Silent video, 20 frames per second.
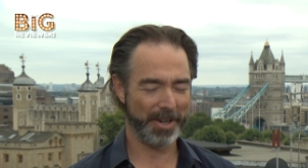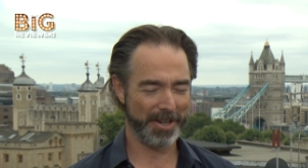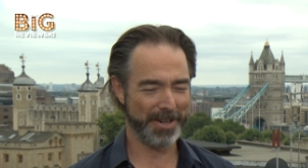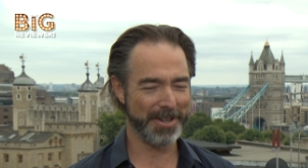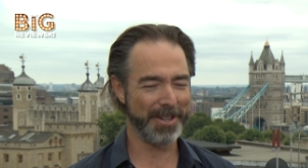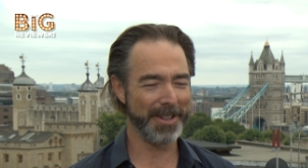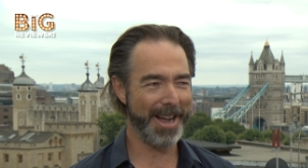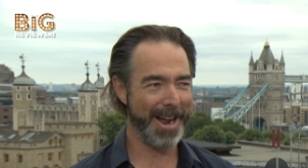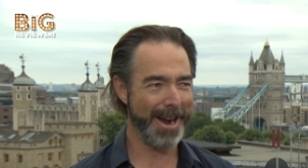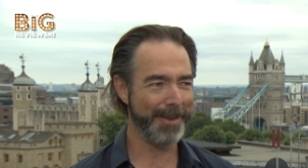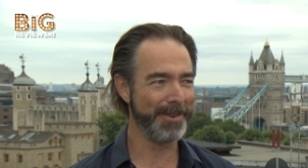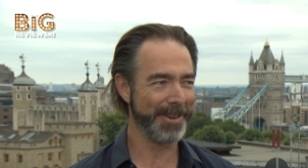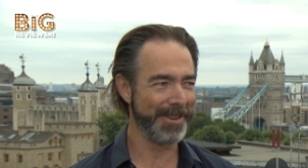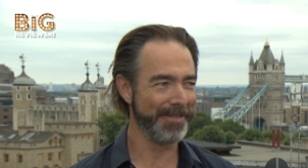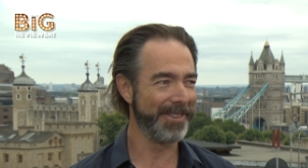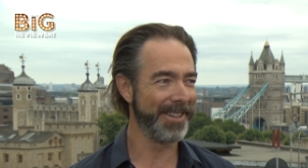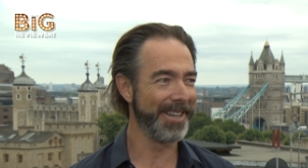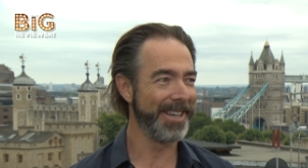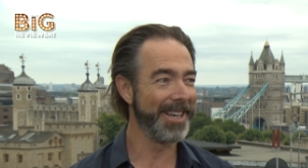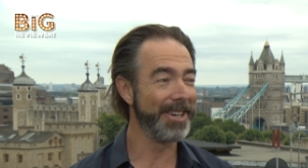
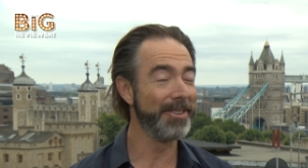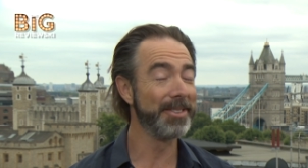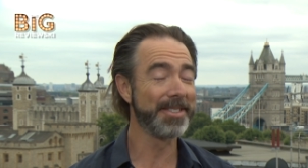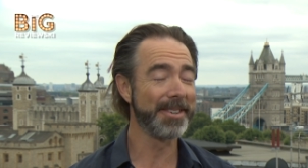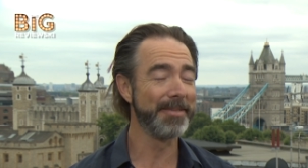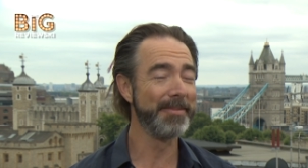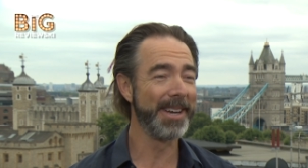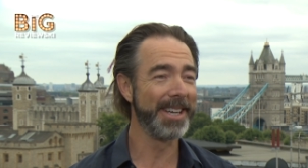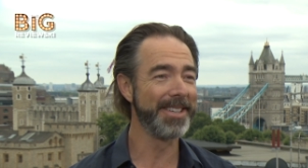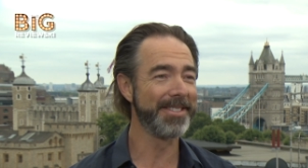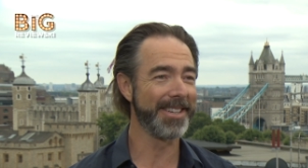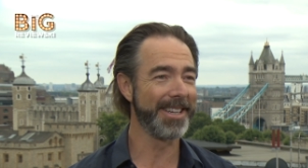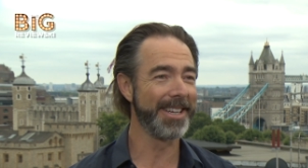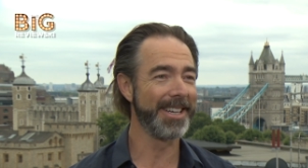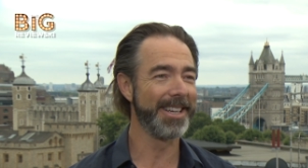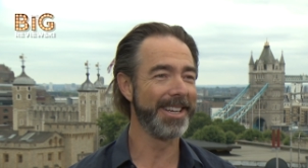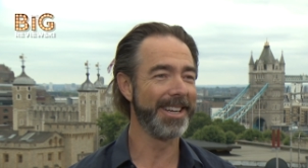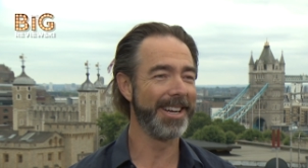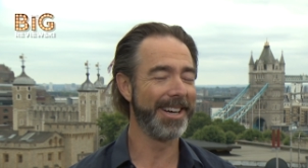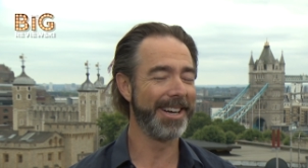Collaboratively, it was an
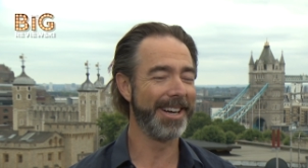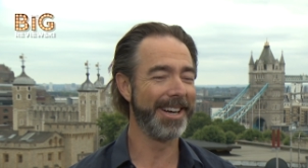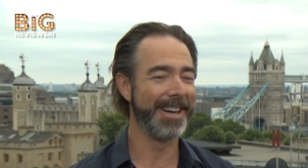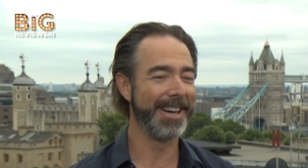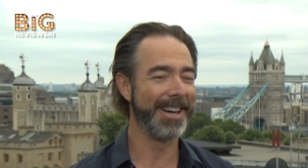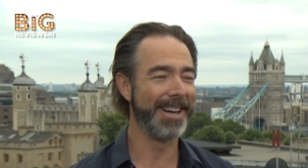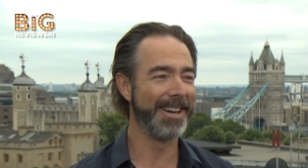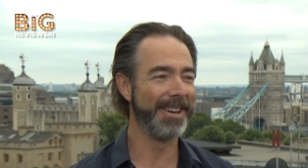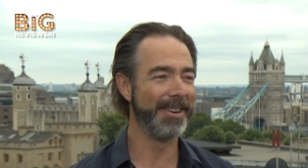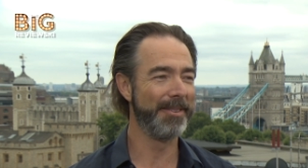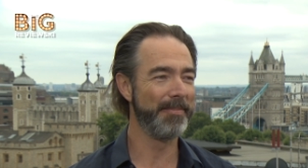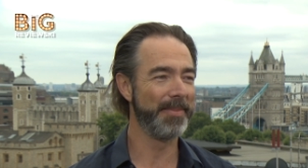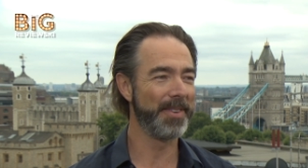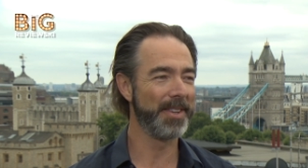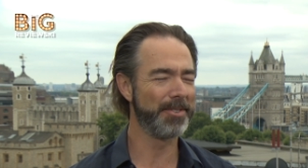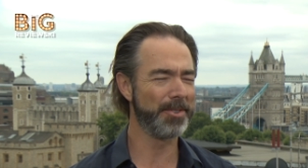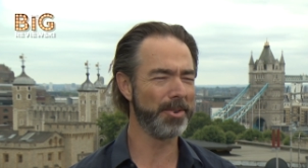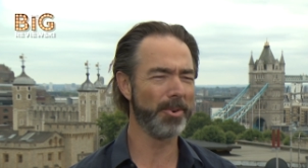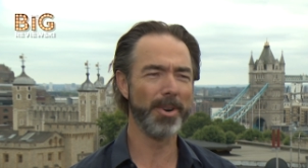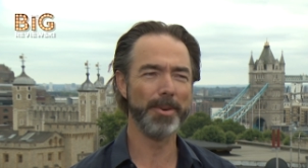amazing uh,
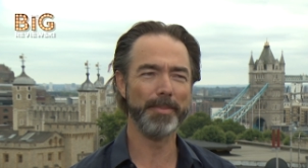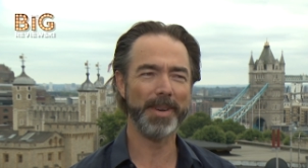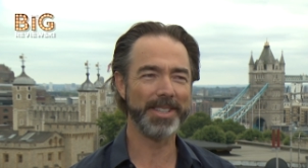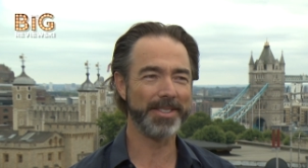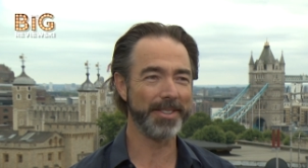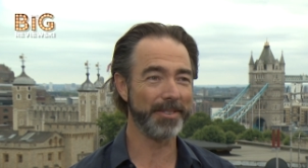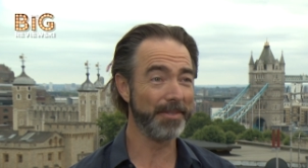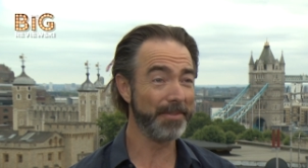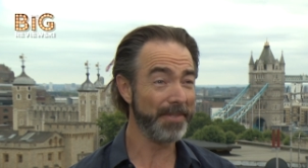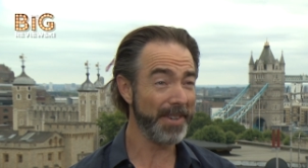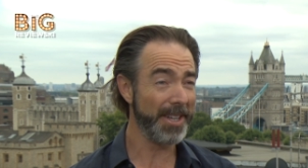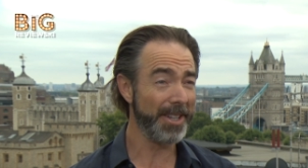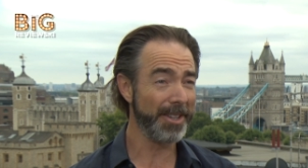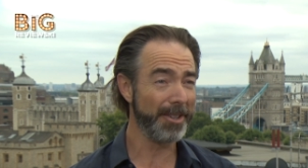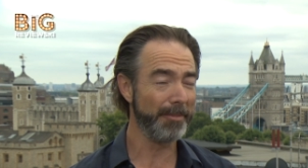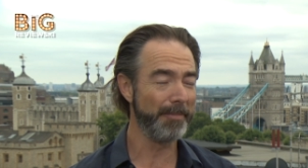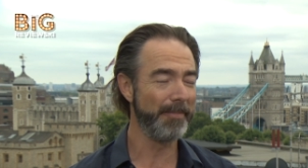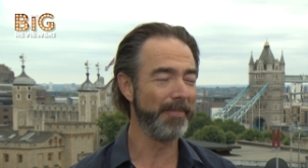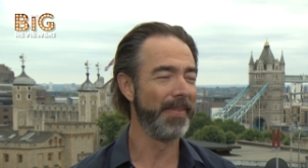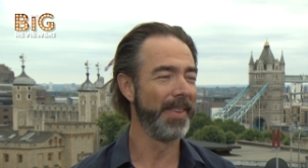story, amazing
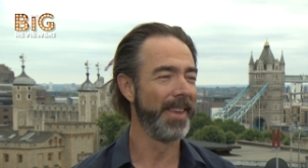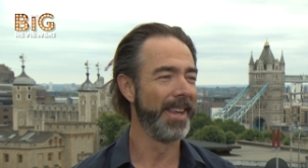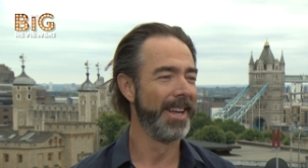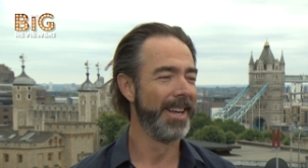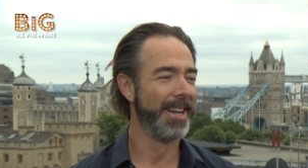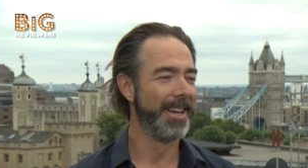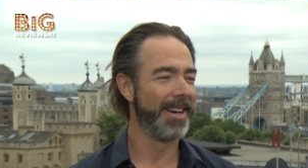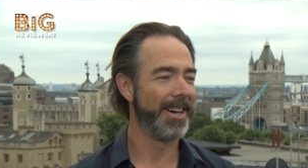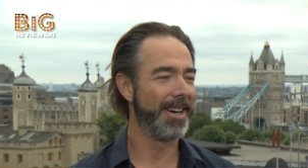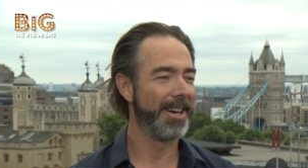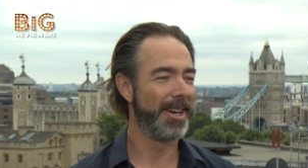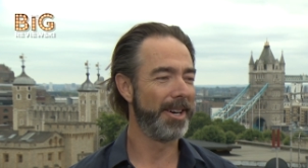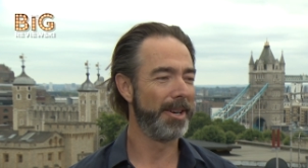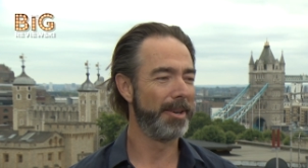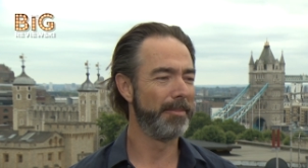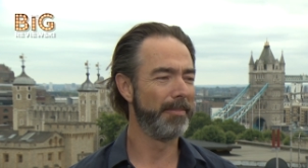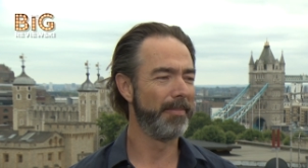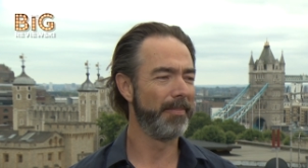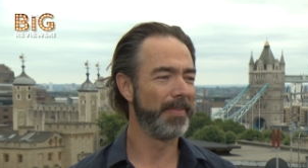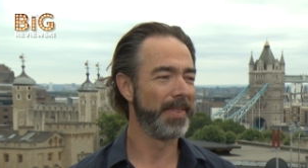film.
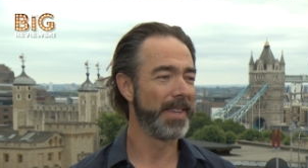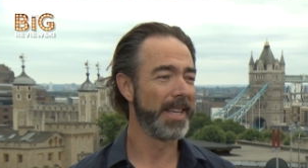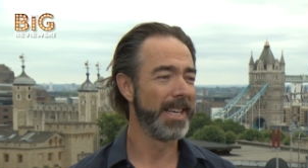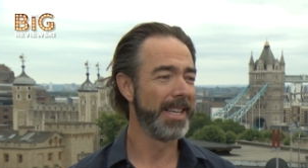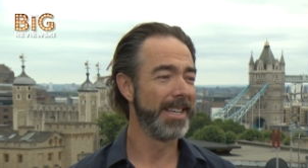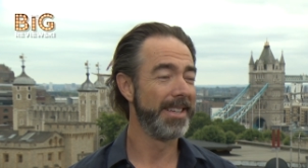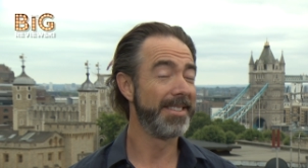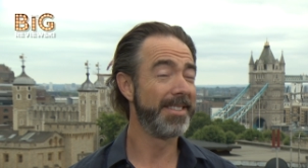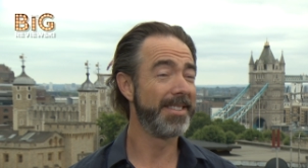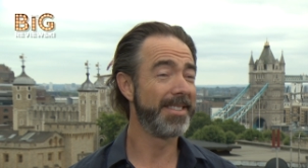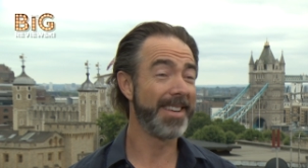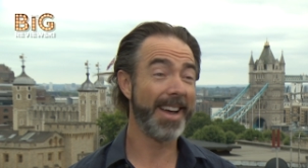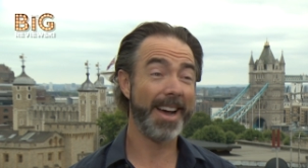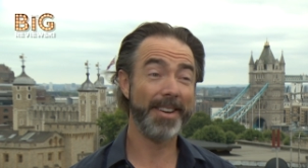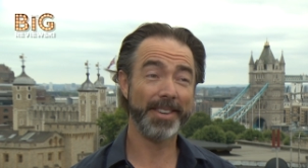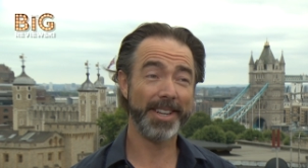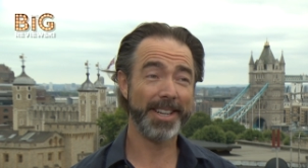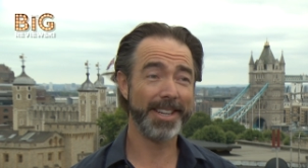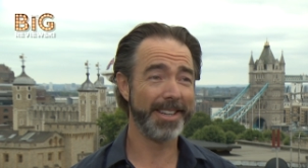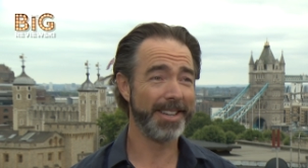Um,
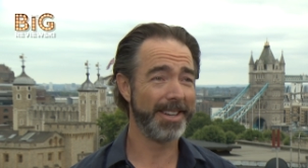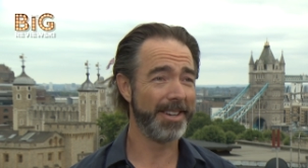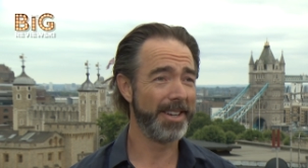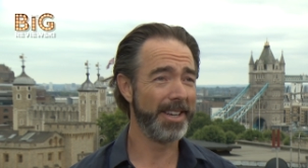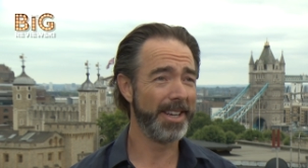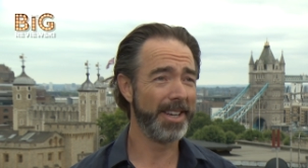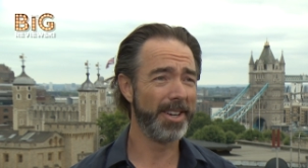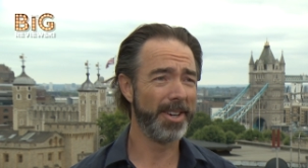seven, you